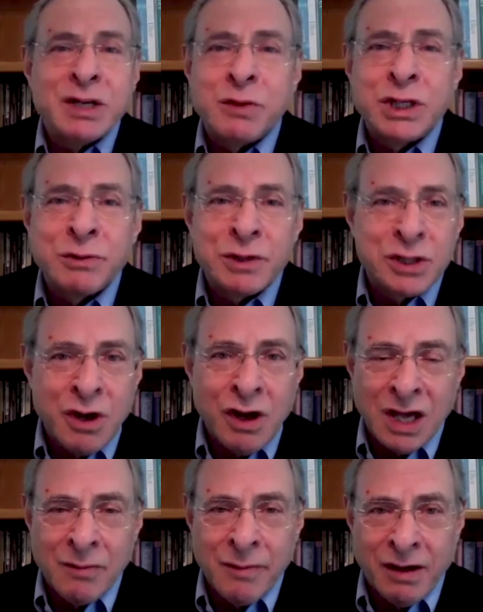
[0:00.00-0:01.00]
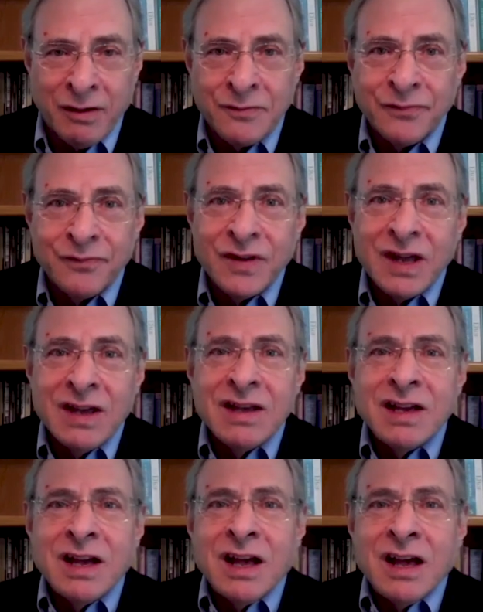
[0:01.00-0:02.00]
imagine what she was talking about.
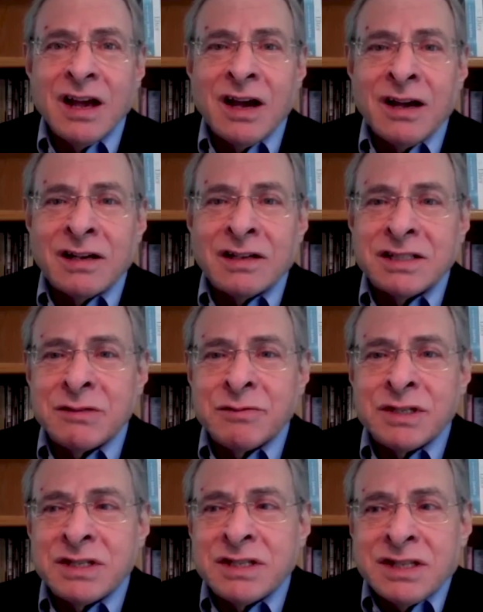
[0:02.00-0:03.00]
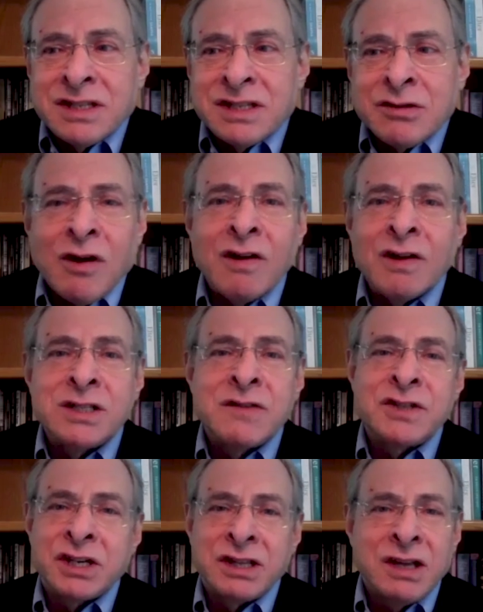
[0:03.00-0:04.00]
Uh, she was talking as
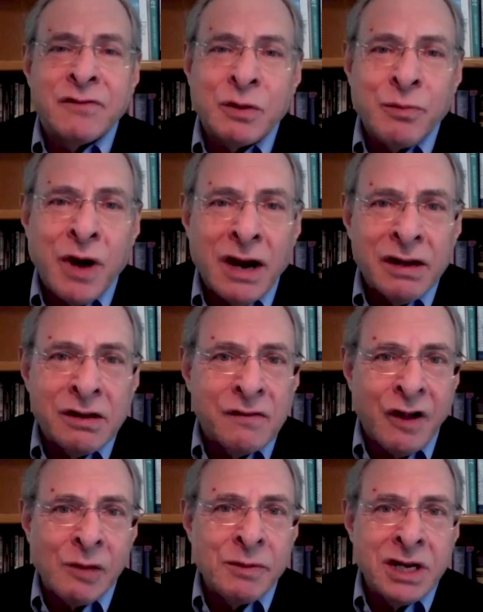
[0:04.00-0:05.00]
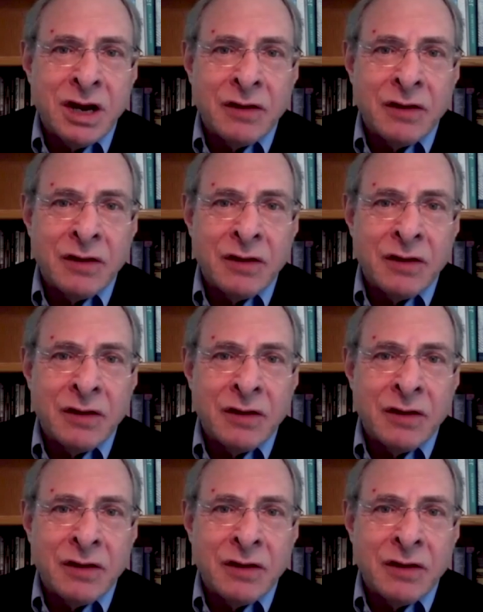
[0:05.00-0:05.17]
if she had left her body and followed me